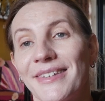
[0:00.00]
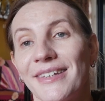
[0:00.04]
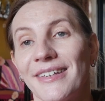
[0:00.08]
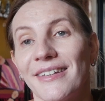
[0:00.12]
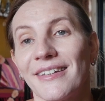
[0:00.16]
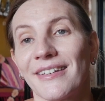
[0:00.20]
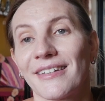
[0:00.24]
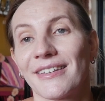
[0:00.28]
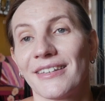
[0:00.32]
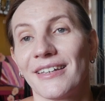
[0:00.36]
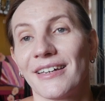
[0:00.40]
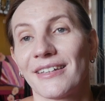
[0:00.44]

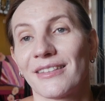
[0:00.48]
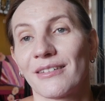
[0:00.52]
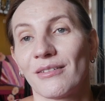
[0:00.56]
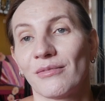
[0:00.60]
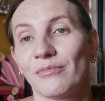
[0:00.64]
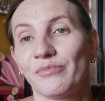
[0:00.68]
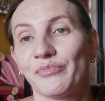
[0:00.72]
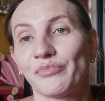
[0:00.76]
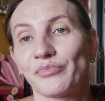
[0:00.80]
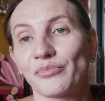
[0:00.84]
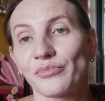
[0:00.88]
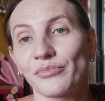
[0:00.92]
think that
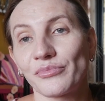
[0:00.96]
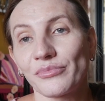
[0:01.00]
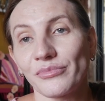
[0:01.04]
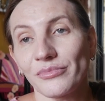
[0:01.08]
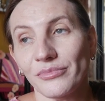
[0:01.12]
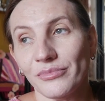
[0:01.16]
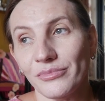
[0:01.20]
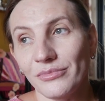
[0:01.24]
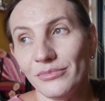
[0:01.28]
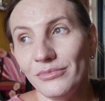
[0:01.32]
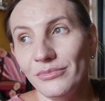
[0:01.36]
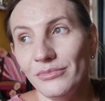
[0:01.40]

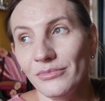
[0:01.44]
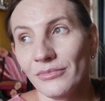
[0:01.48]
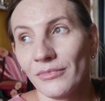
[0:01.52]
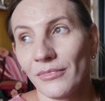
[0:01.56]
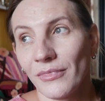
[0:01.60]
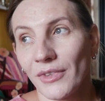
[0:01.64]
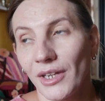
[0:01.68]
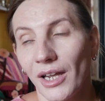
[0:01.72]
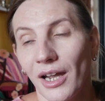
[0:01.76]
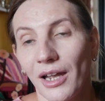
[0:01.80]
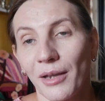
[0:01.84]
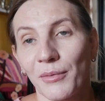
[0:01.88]

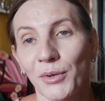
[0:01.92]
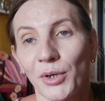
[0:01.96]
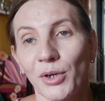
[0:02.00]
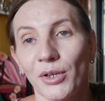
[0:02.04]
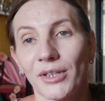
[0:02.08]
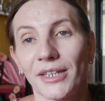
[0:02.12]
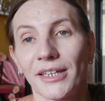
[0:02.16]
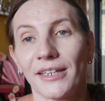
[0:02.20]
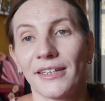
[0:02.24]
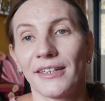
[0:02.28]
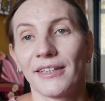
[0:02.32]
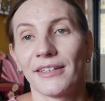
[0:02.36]
I'm
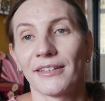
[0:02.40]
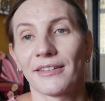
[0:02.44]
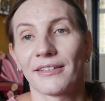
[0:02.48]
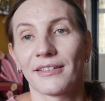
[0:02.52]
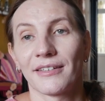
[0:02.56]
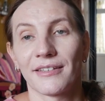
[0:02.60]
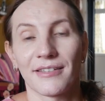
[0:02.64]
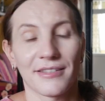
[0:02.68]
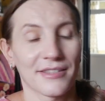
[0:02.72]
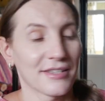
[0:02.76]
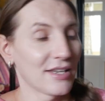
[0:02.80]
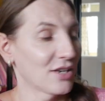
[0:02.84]
gonna need
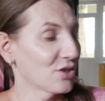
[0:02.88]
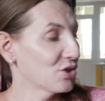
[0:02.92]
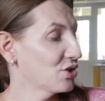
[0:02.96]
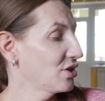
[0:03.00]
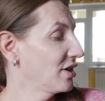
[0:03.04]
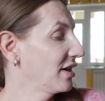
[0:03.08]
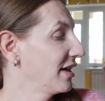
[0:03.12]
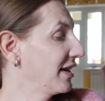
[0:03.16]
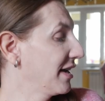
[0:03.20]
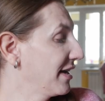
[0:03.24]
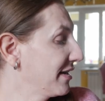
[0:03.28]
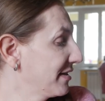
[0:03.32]
such
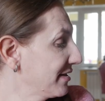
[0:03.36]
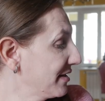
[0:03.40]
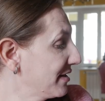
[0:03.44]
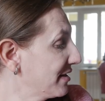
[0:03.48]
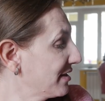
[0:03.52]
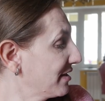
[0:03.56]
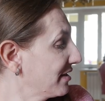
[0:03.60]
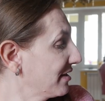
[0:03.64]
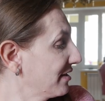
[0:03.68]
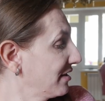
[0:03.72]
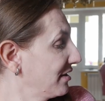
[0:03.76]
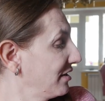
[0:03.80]
a
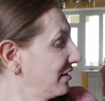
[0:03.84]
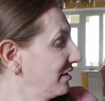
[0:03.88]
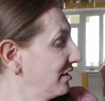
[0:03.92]
lens